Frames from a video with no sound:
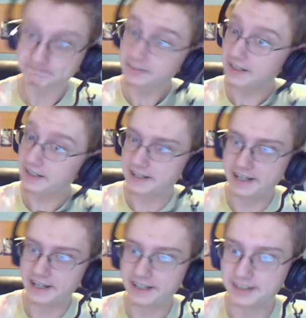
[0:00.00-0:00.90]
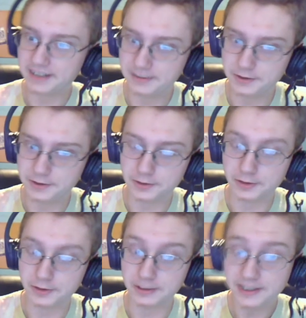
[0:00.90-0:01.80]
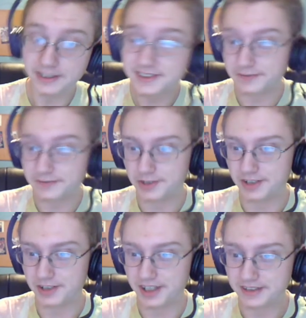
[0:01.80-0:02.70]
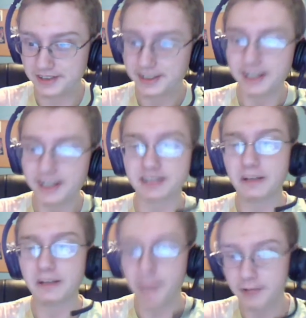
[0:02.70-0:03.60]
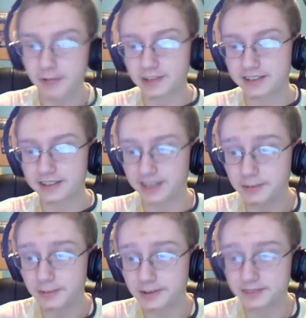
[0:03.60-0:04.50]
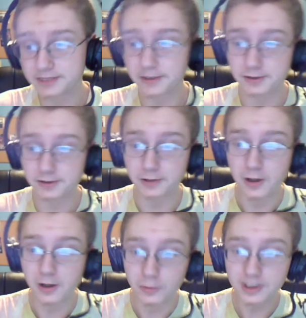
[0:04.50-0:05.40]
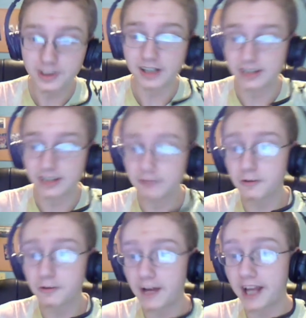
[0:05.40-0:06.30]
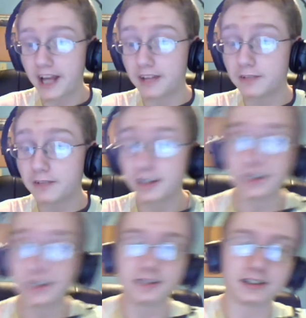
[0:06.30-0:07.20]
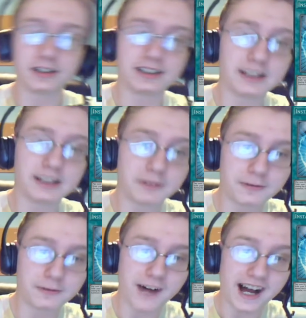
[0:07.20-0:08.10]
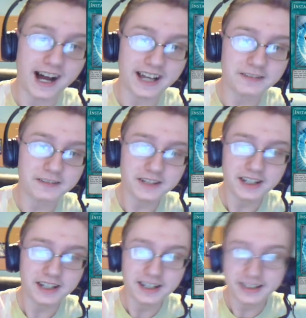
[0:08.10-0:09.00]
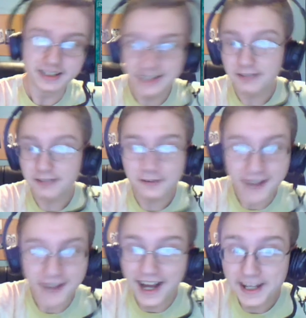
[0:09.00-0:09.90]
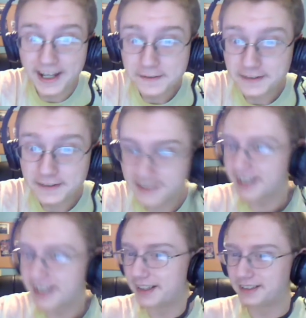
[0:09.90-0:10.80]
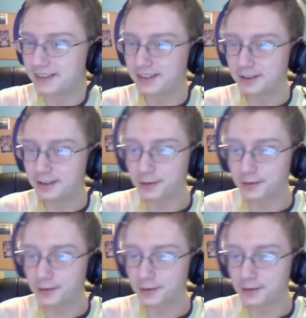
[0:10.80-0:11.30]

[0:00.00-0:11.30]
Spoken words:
And if you don't know what instant fusion is, it's pay 1000 life points special, one level 5, level 5, level 5, lower,